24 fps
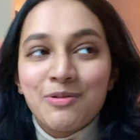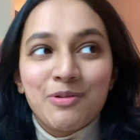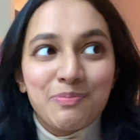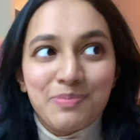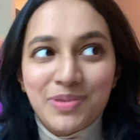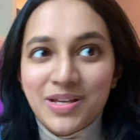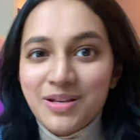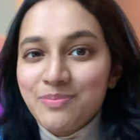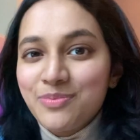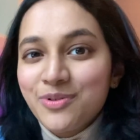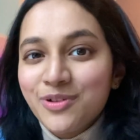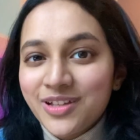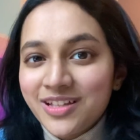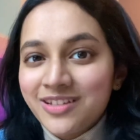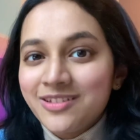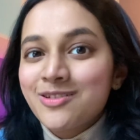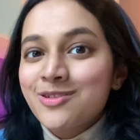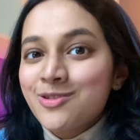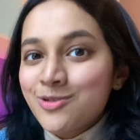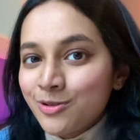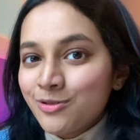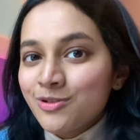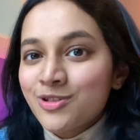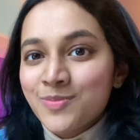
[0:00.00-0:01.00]
people in the
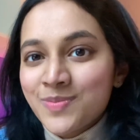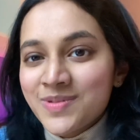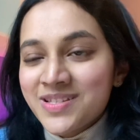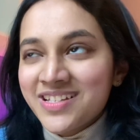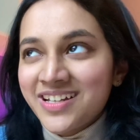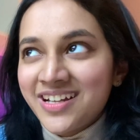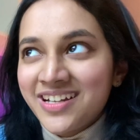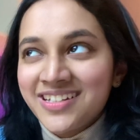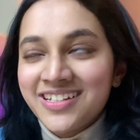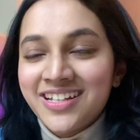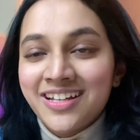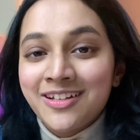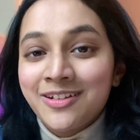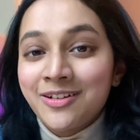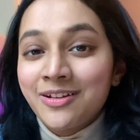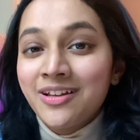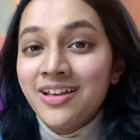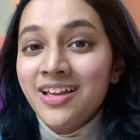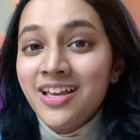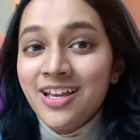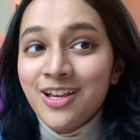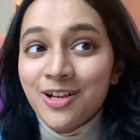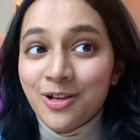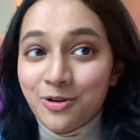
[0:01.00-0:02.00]
stalls beside getting
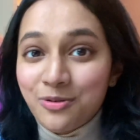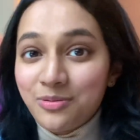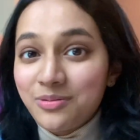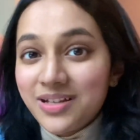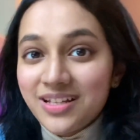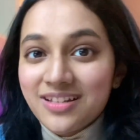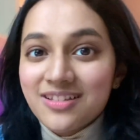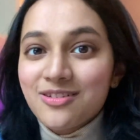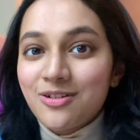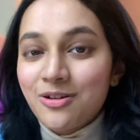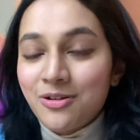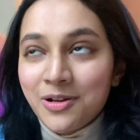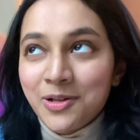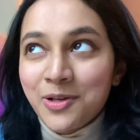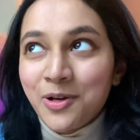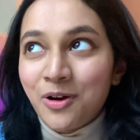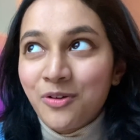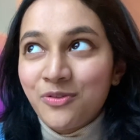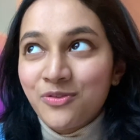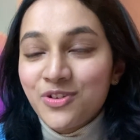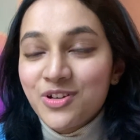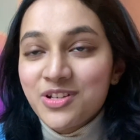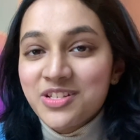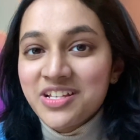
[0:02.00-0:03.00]
Queen's early
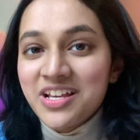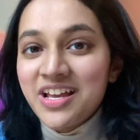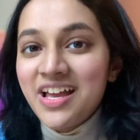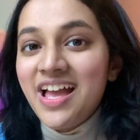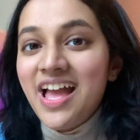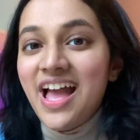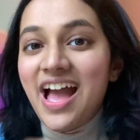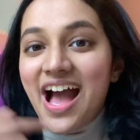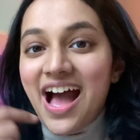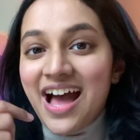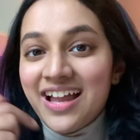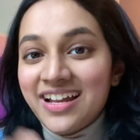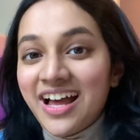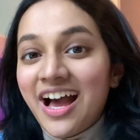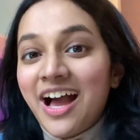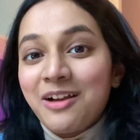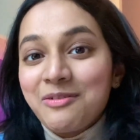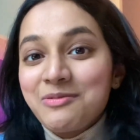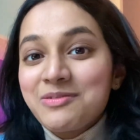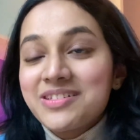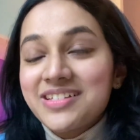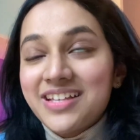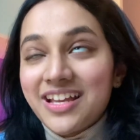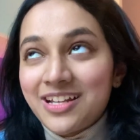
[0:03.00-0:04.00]
offers and I
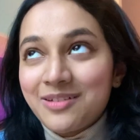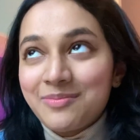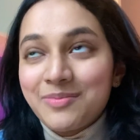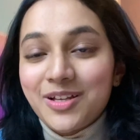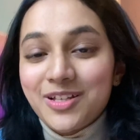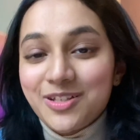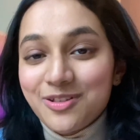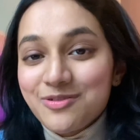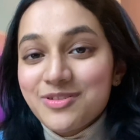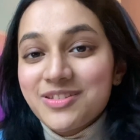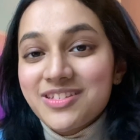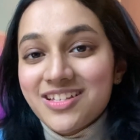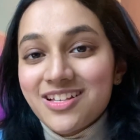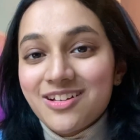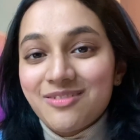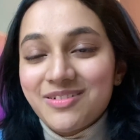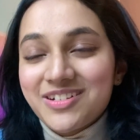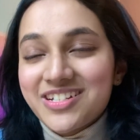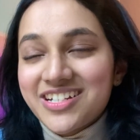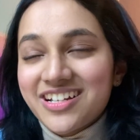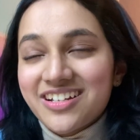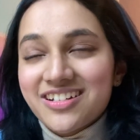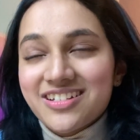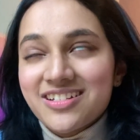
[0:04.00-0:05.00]
was getting my UCL
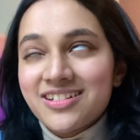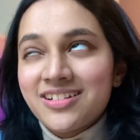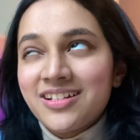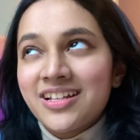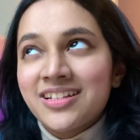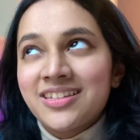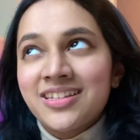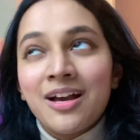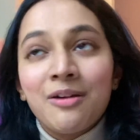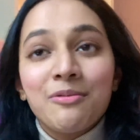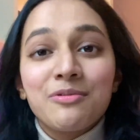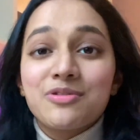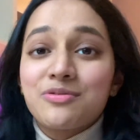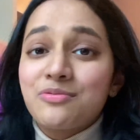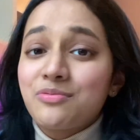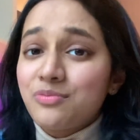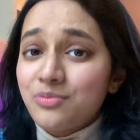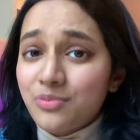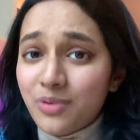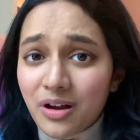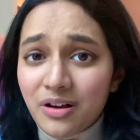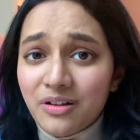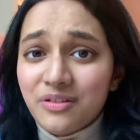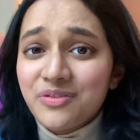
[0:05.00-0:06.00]
rejection. Like, that was
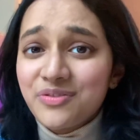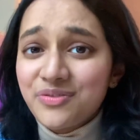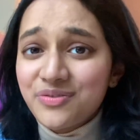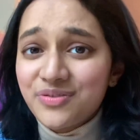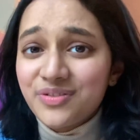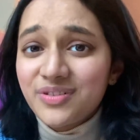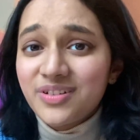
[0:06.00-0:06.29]
rough.